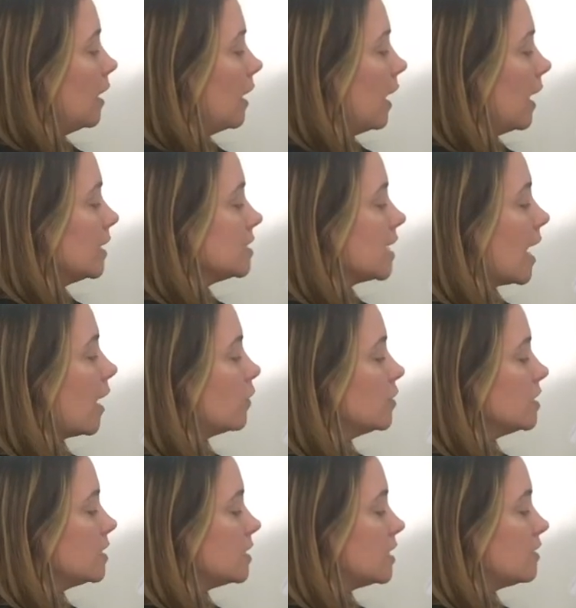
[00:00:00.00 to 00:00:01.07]
And how
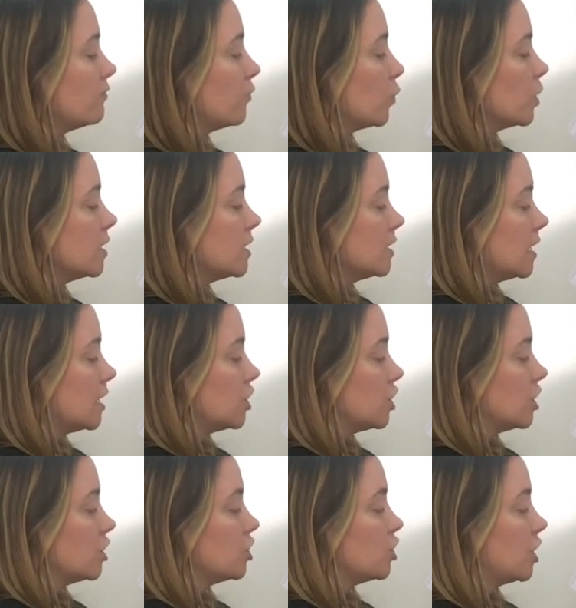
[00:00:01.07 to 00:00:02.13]
does
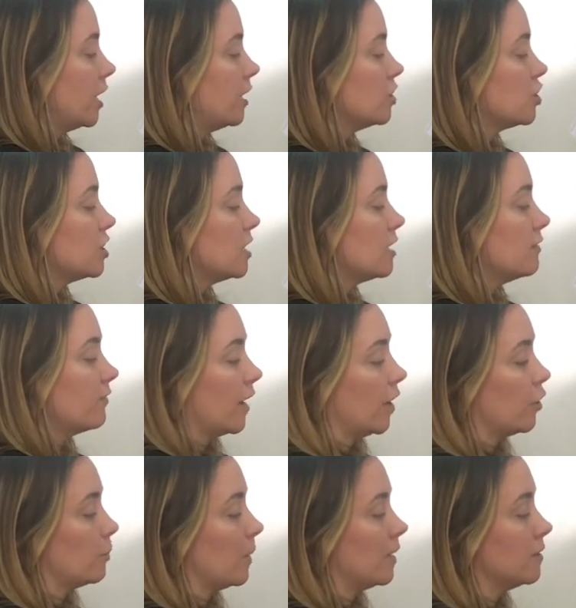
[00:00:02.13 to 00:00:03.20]
deforestation change the
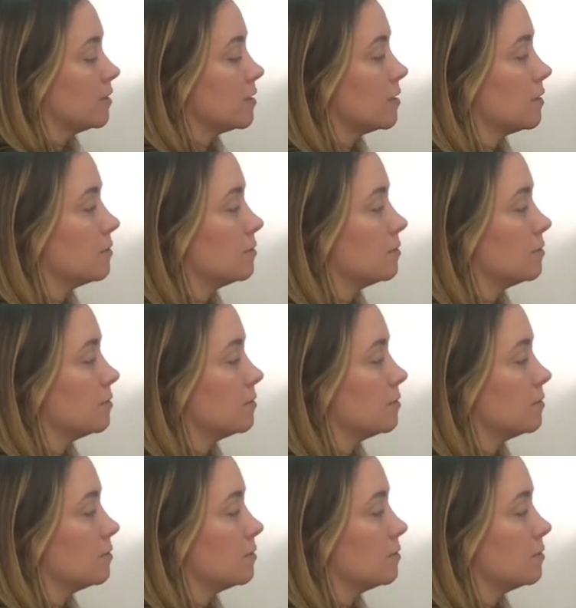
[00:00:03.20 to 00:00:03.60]
environment?